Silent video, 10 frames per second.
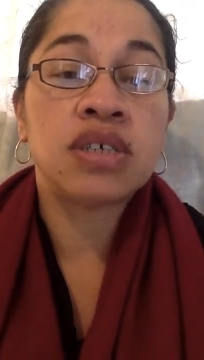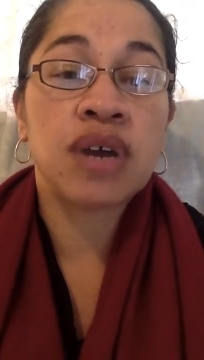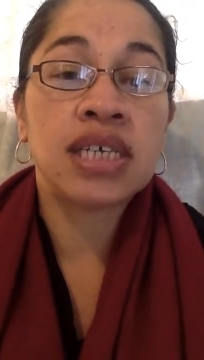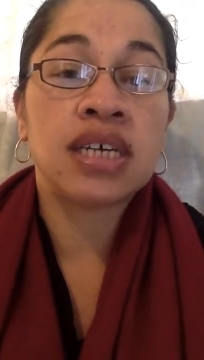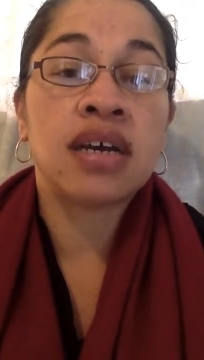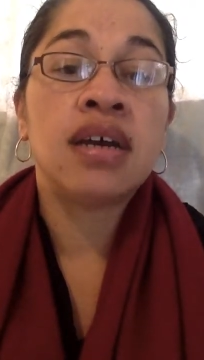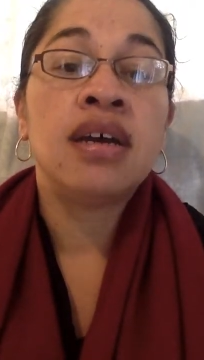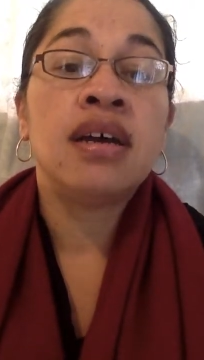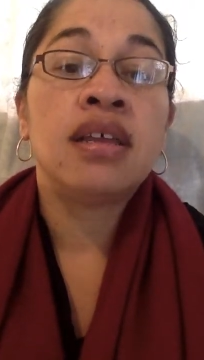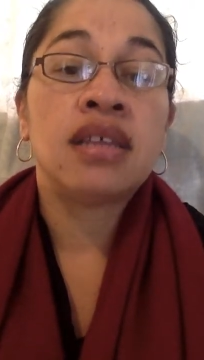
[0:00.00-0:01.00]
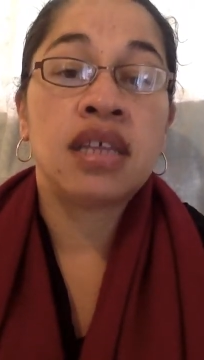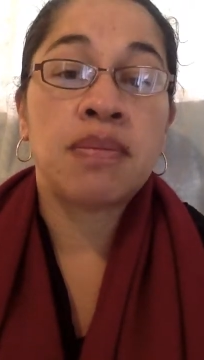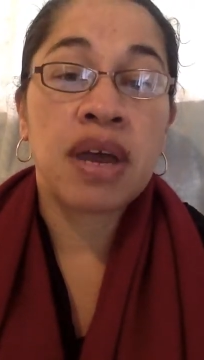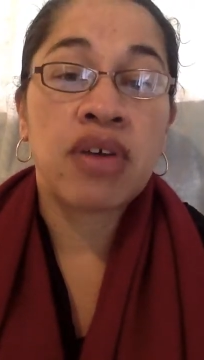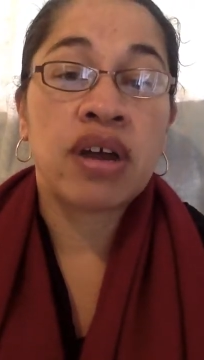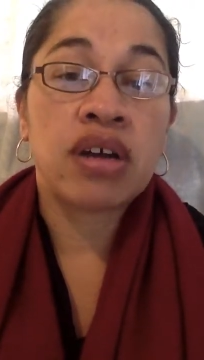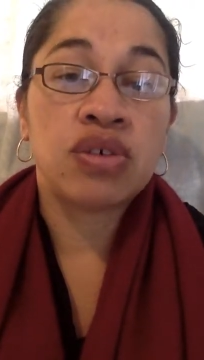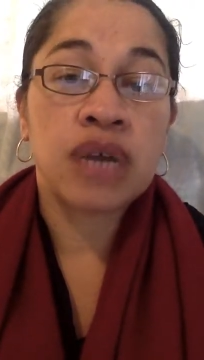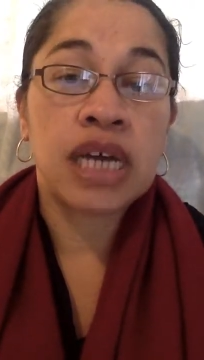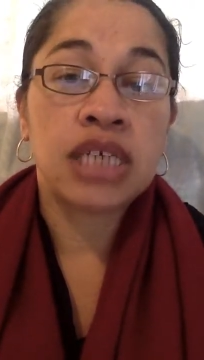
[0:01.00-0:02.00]
greater than the background
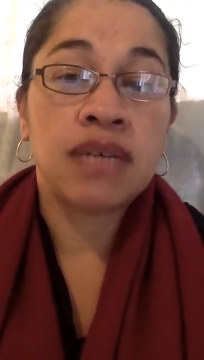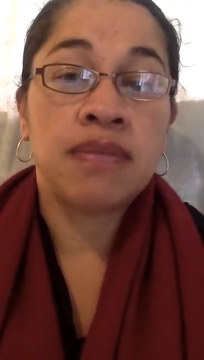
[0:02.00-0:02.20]
rate.